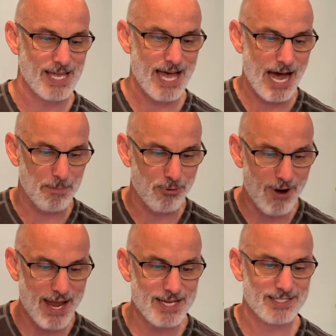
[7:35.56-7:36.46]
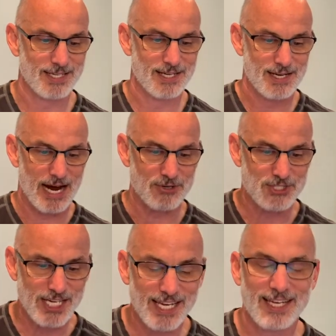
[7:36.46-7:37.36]
Our praise, our
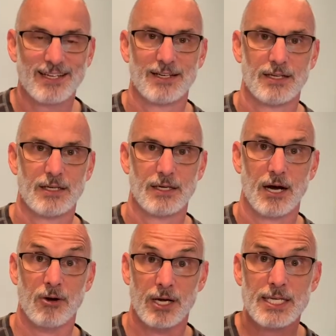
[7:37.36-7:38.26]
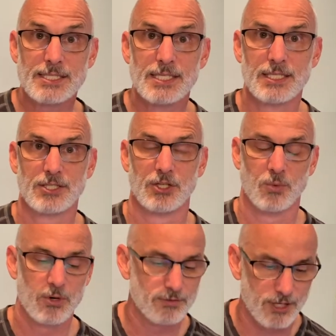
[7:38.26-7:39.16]
singing, our listening to the
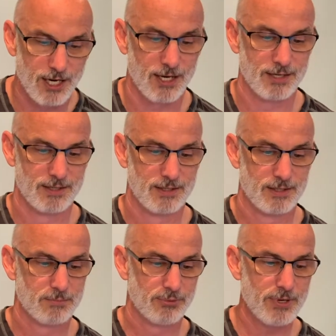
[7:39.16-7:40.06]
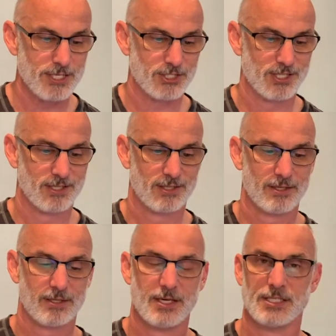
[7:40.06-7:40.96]
word of God preached
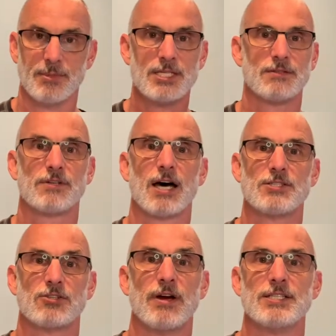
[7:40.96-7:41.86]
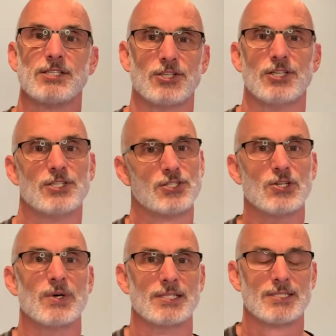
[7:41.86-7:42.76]
as a means of God's grace and goodness
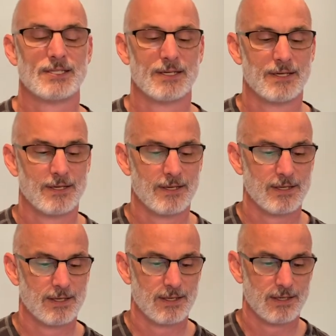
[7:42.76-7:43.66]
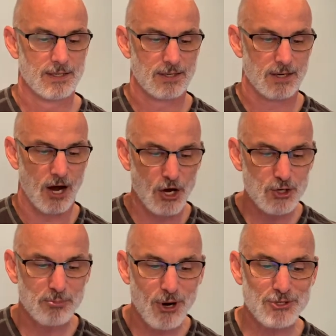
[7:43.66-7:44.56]
to us. Are you
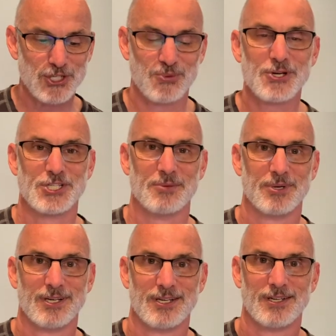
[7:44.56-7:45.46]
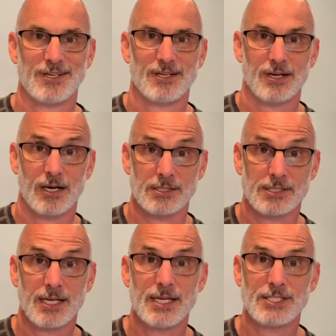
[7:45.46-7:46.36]
approaching worship on
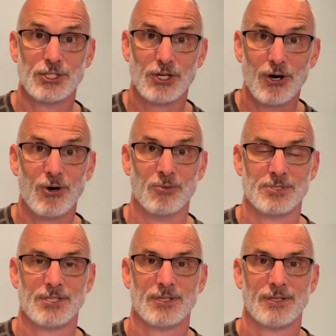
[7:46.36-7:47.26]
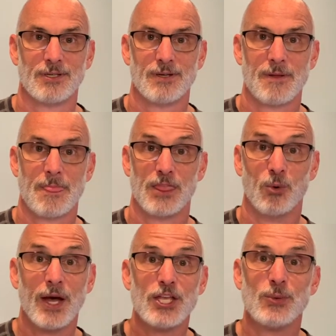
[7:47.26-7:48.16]
Sundays in your homes the
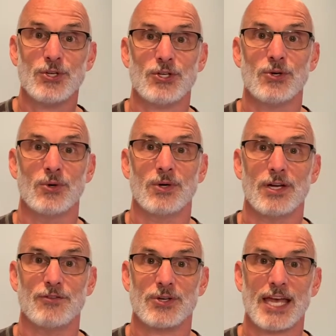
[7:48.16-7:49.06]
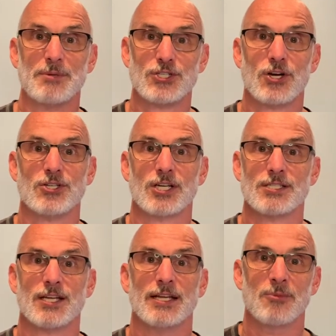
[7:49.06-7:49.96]
way you would do if you came to church on
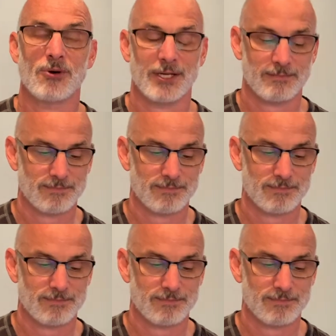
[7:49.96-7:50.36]
Sunday morning?